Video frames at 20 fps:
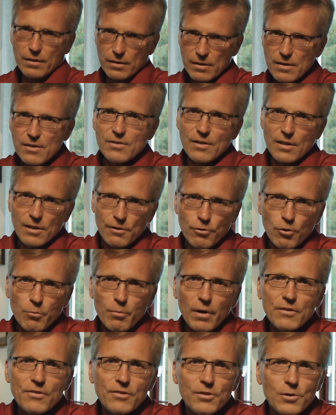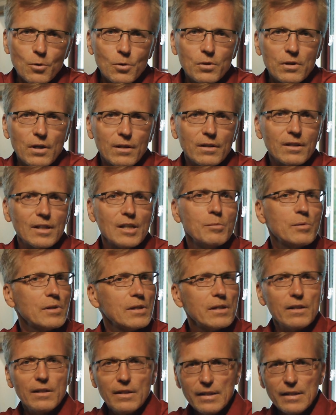This information